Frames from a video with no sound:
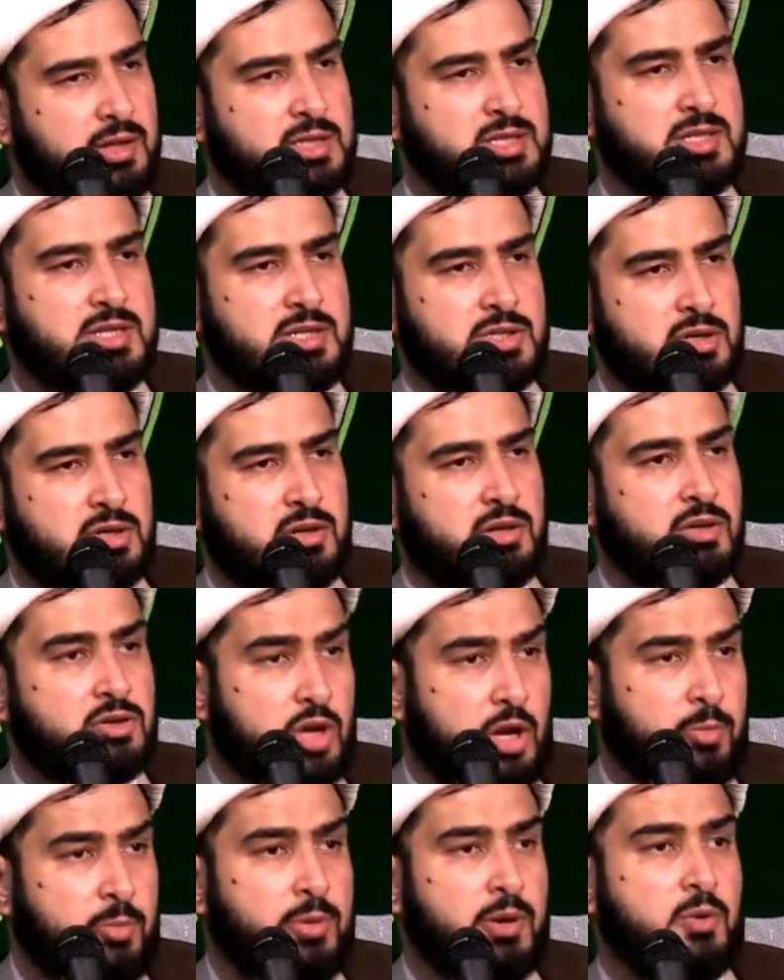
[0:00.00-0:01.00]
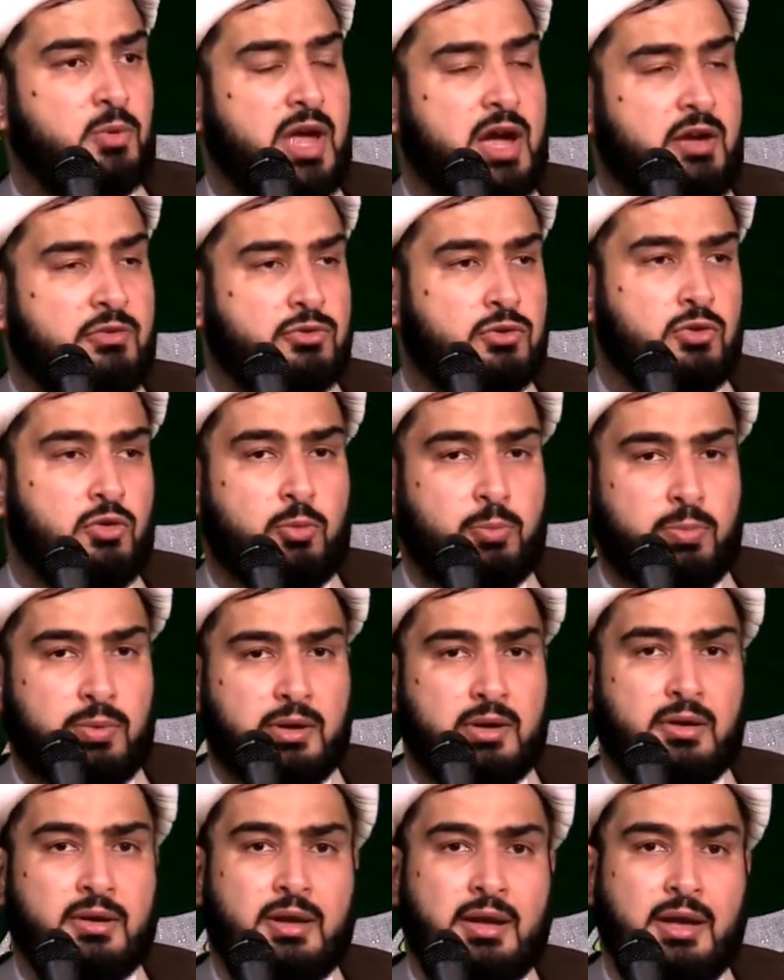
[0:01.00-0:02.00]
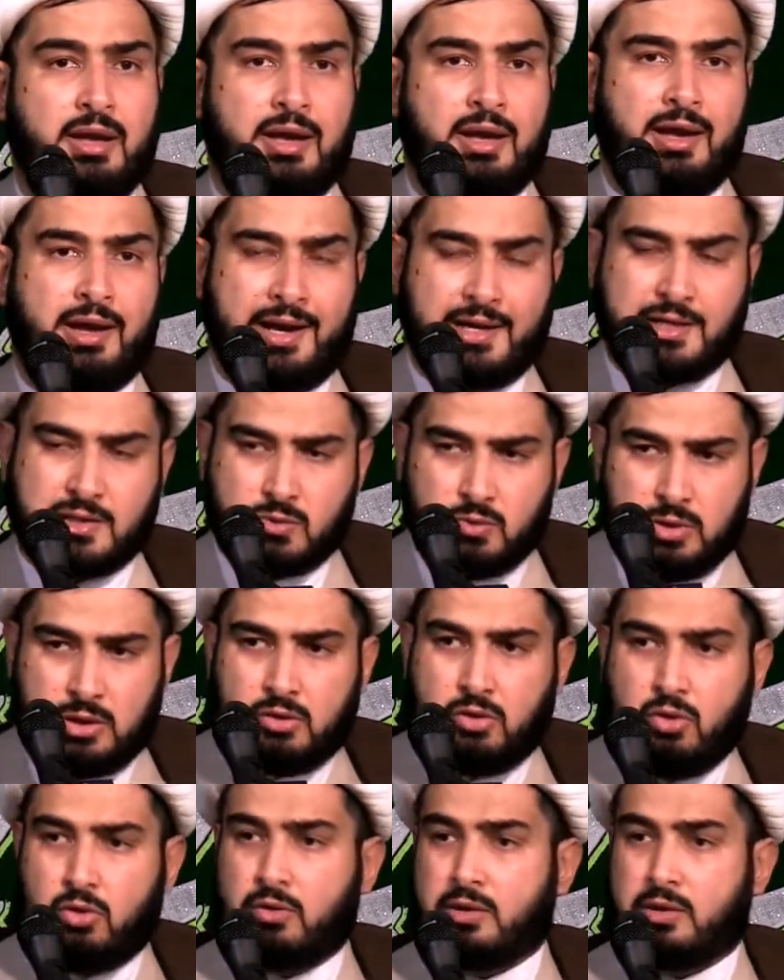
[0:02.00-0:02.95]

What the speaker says: these are the topics we have to open as we go.